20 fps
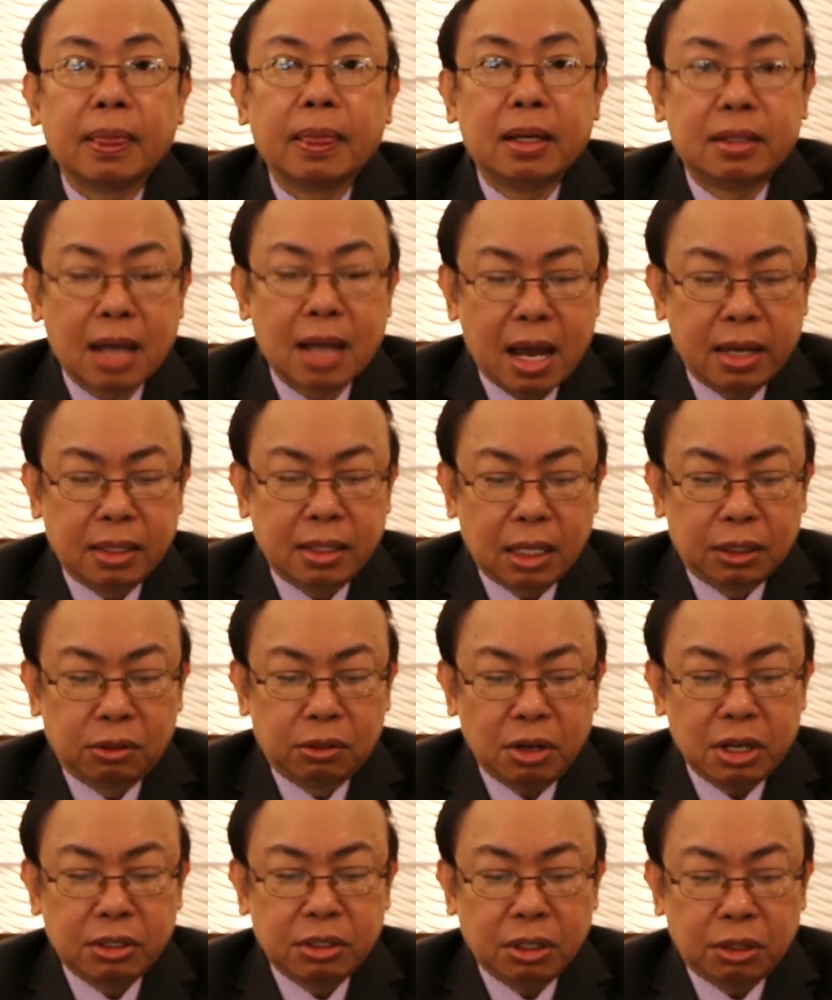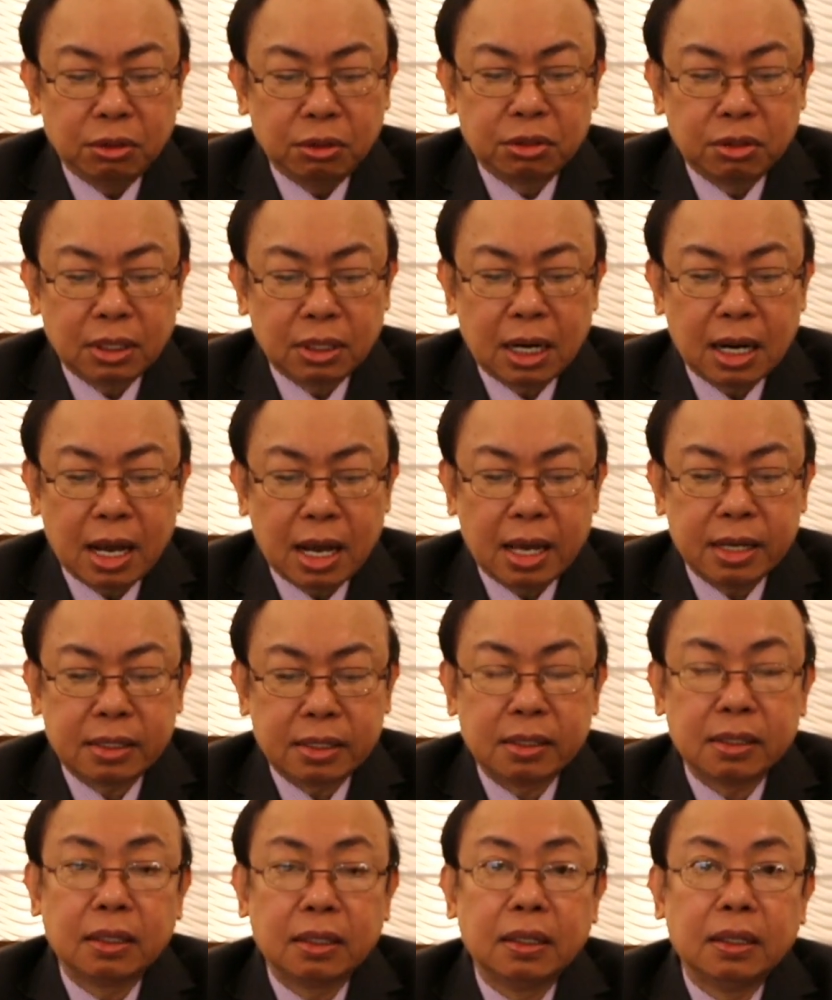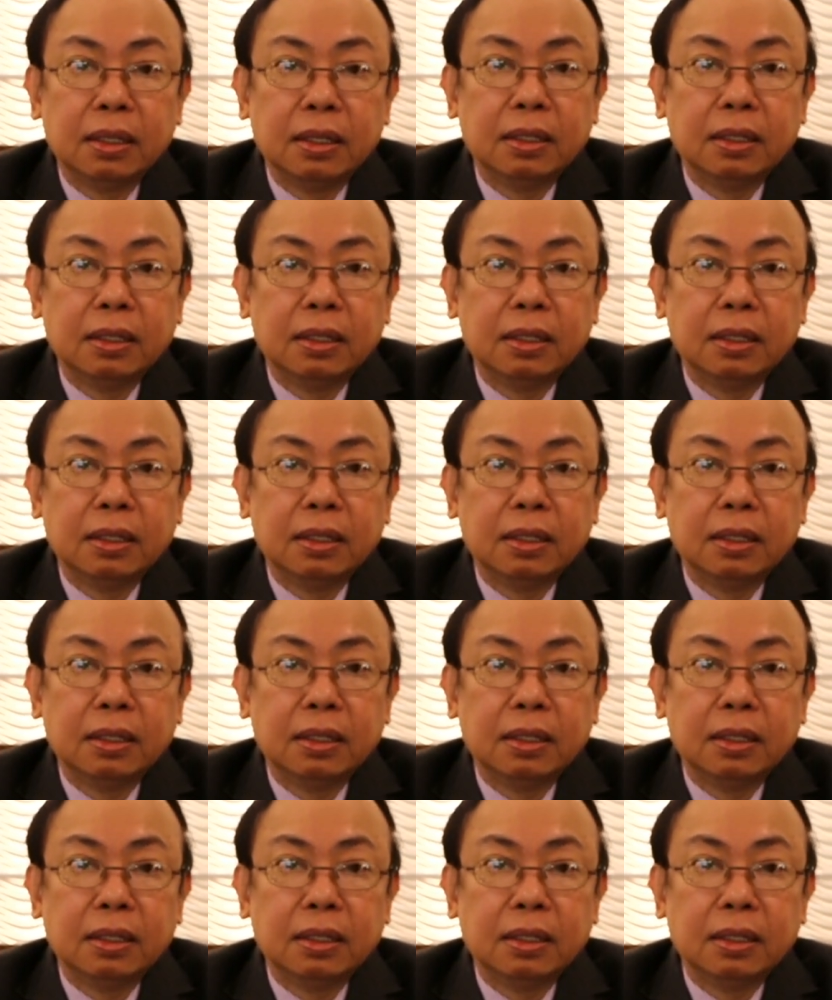decided to institutionalize